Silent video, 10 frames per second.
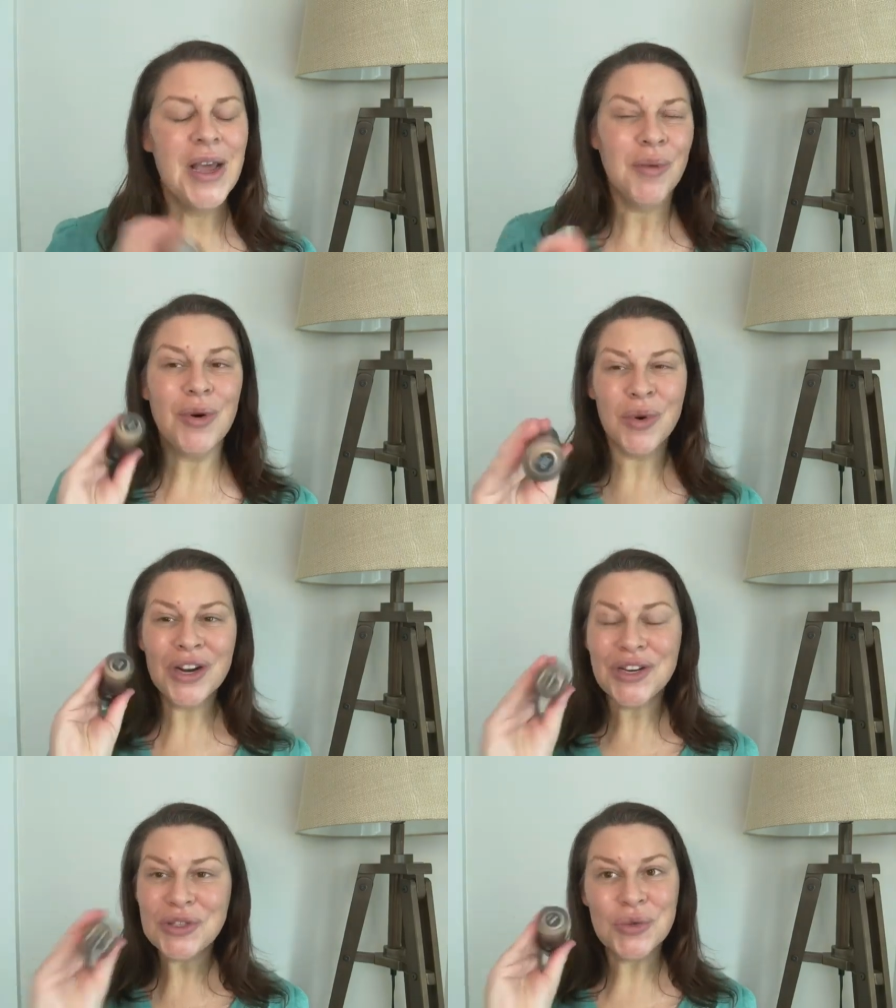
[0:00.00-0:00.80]
But we're
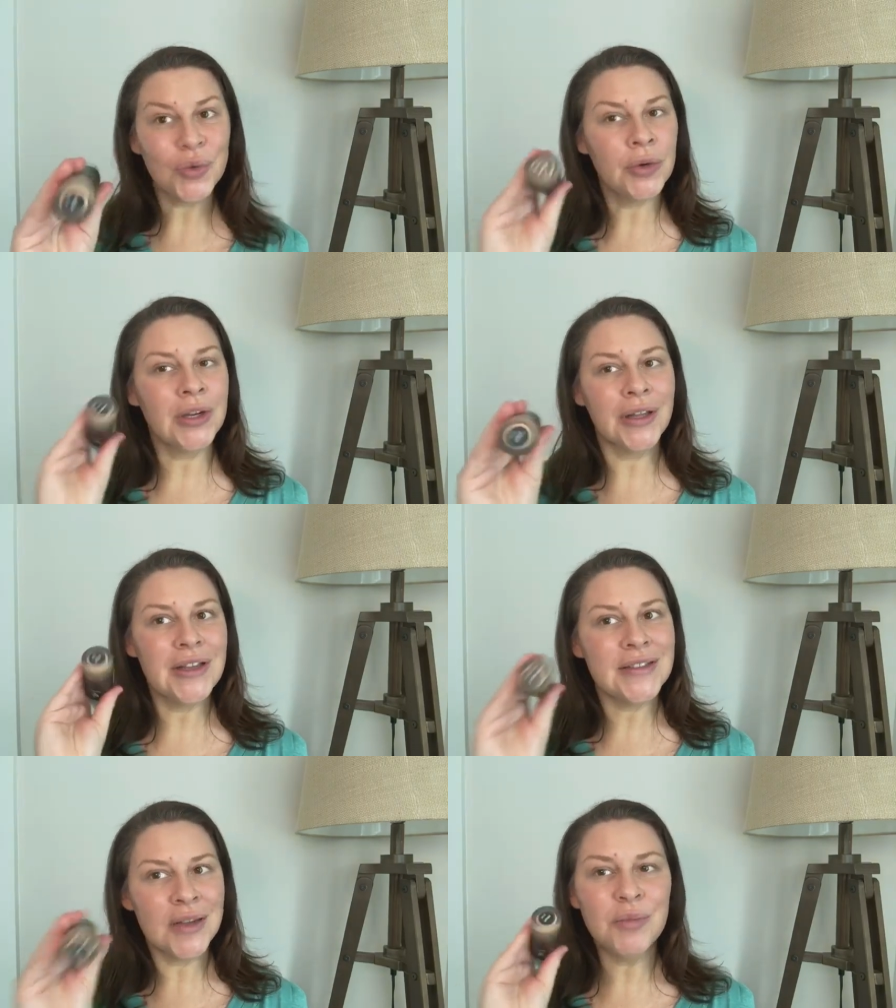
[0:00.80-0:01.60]
gonna do a really
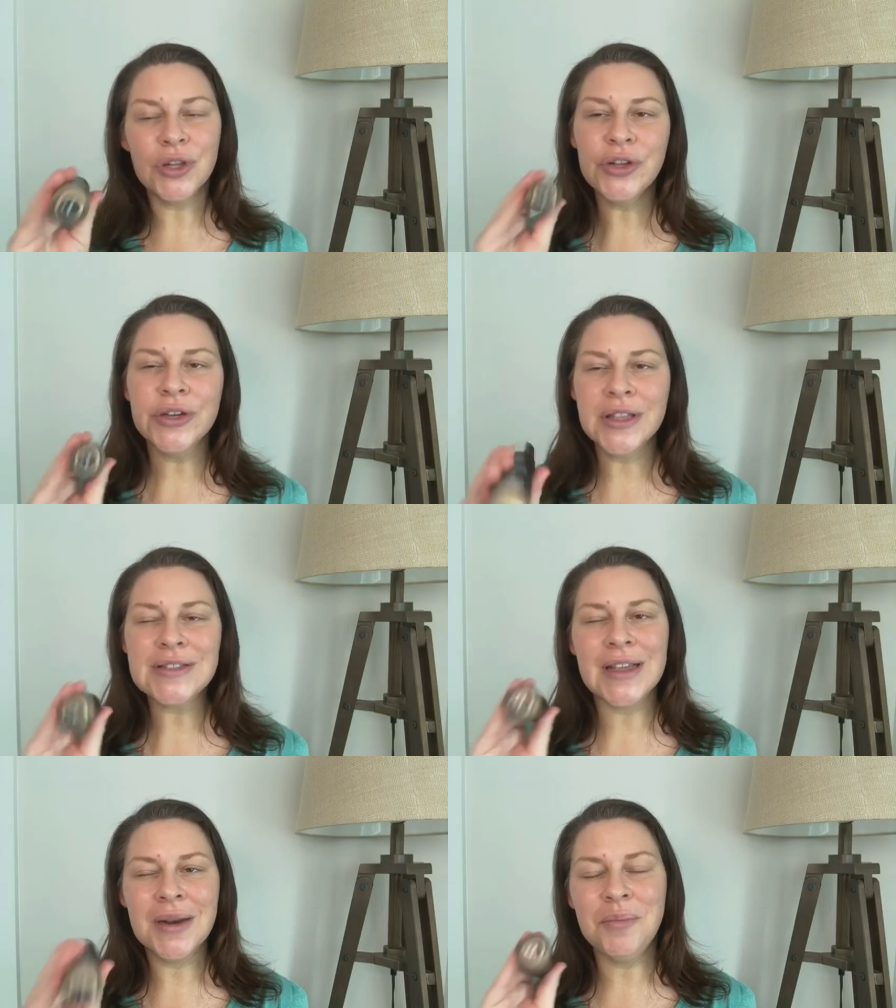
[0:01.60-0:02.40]
simple look that's
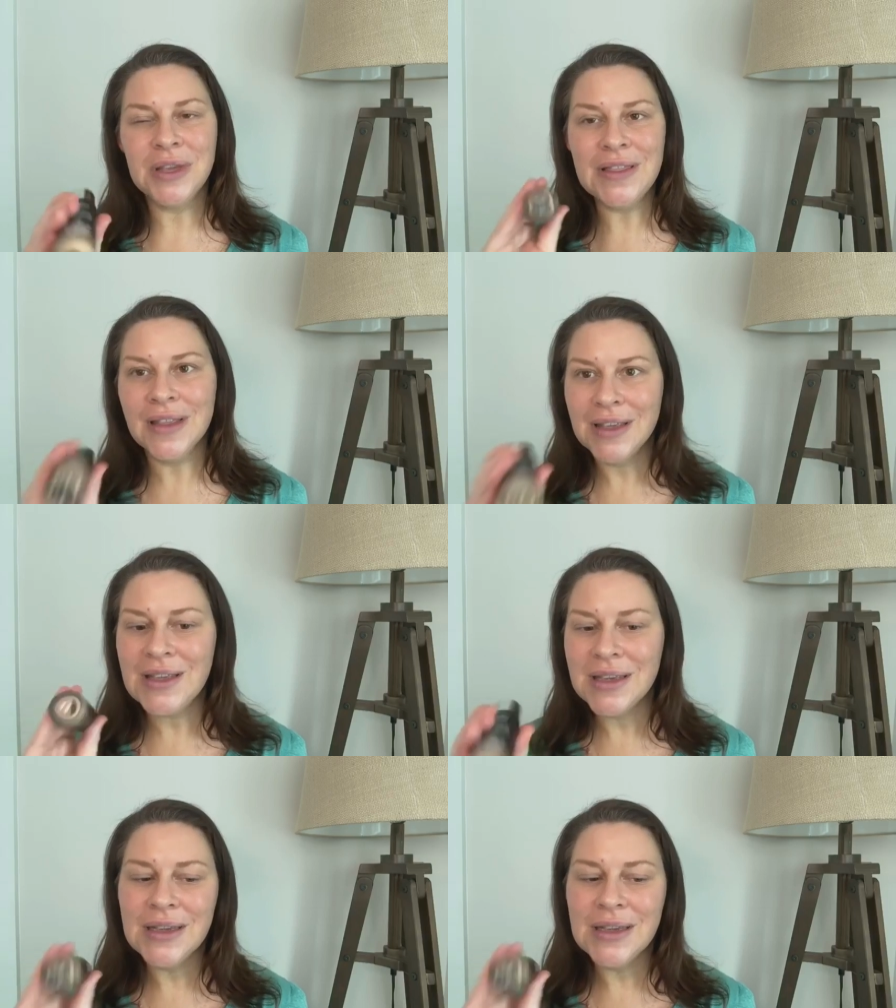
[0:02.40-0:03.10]
gonna beat the heat,